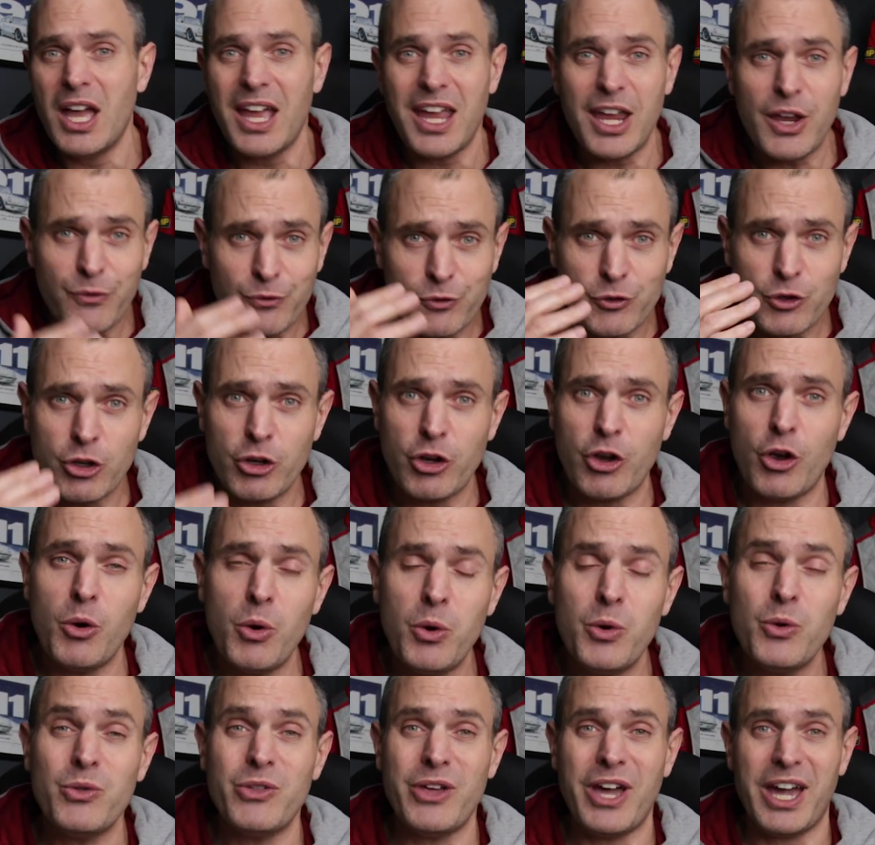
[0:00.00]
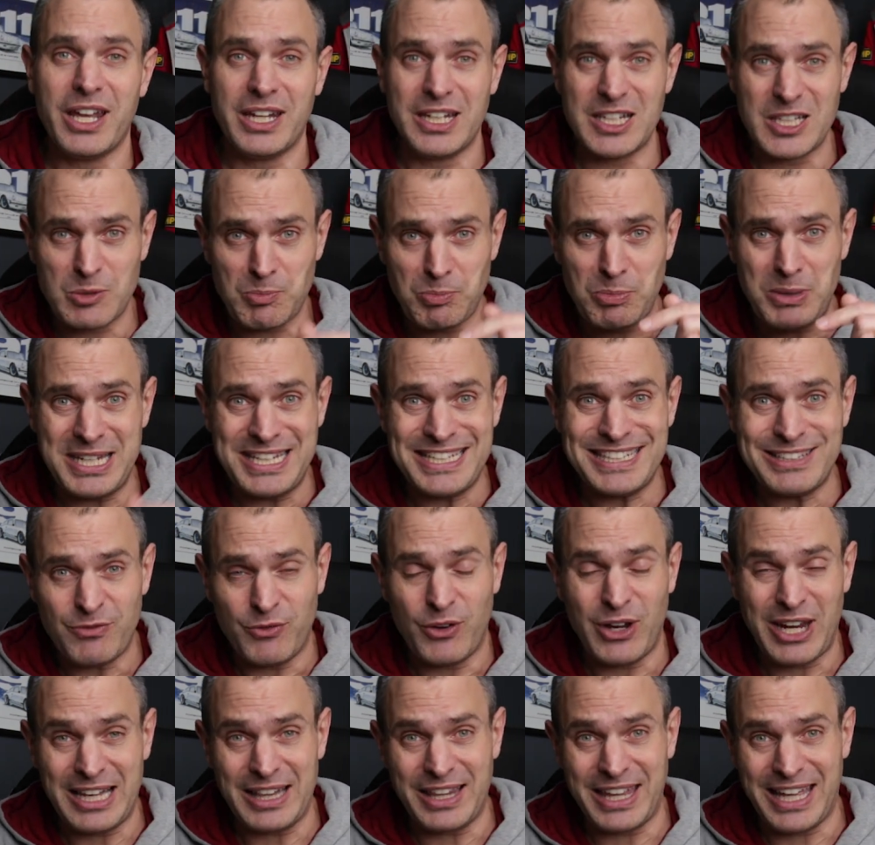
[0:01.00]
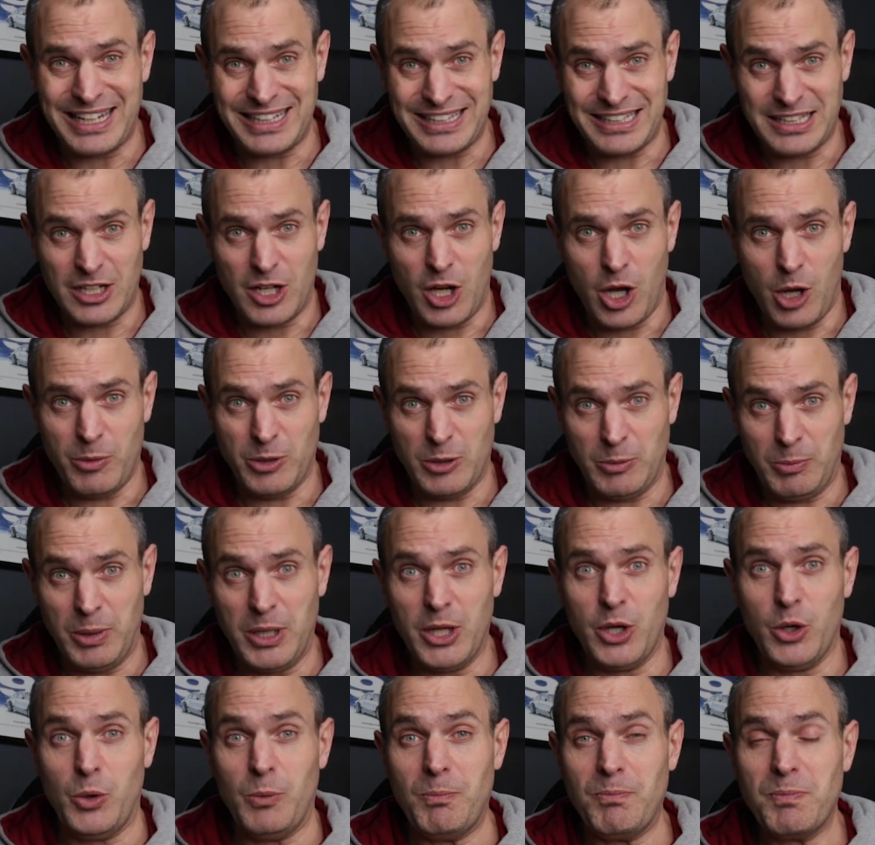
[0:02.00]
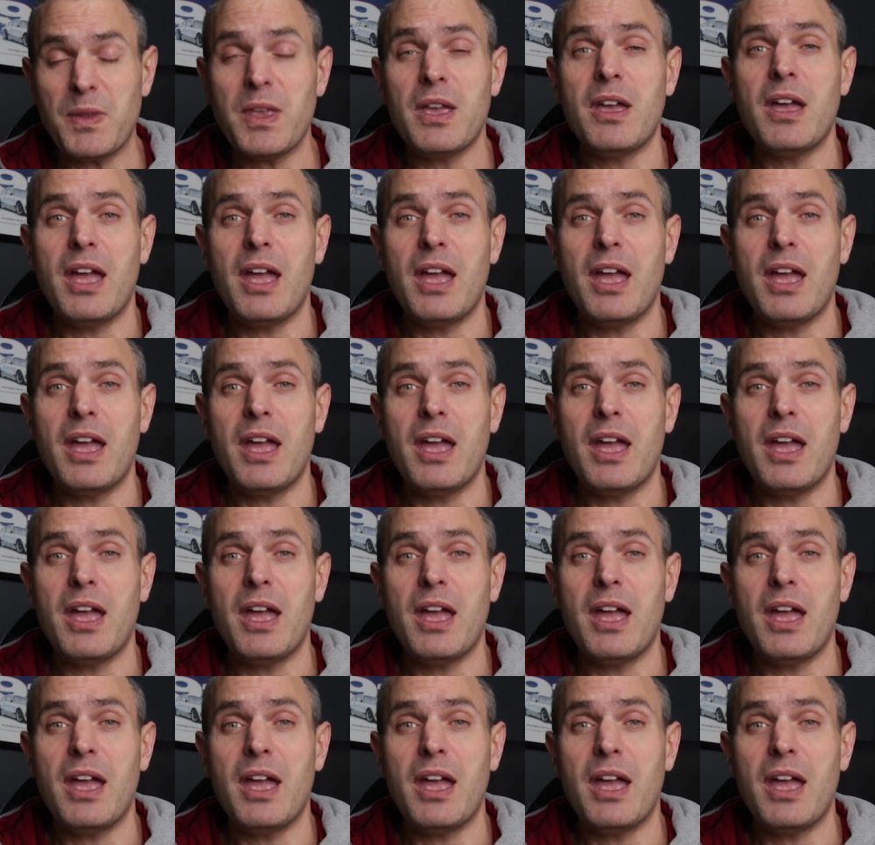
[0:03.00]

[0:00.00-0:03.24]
If you know who that is, please fail that in the comment below.